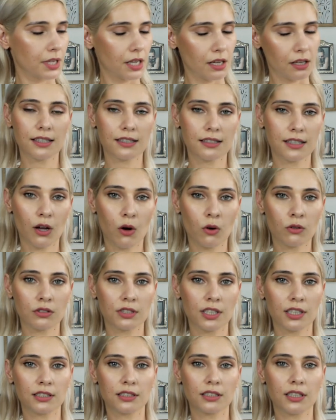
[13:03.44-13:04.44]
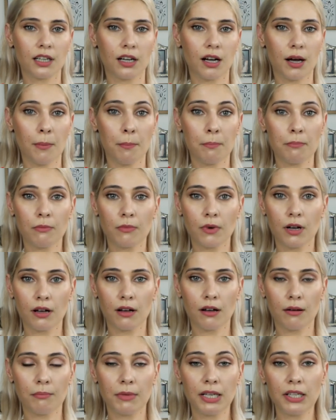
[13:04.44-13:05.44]
They contain um,
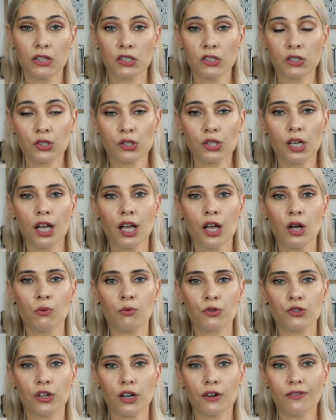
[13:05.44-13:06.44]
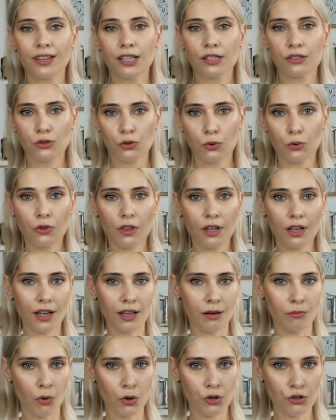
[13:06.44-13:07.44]
uh, minerals which are very soothing
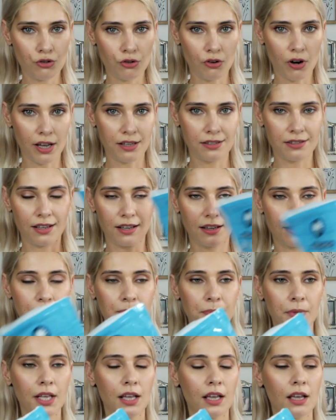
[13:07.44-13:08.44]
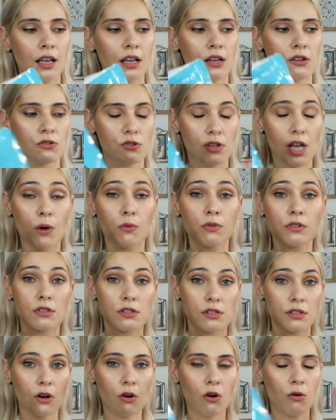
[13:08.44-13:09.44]
and moisturizing. So I would
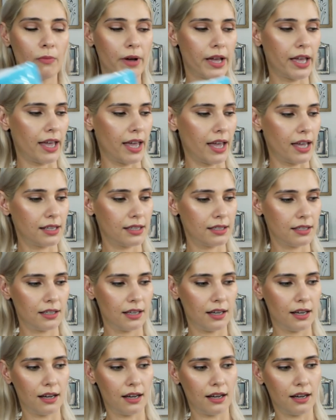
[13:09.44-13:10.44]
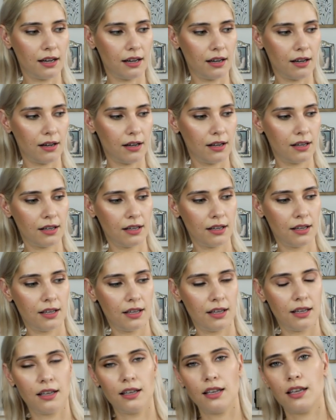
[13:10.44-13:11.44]
soak my head uh,
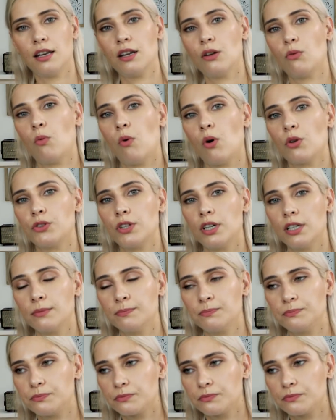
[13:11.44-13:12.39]
in the water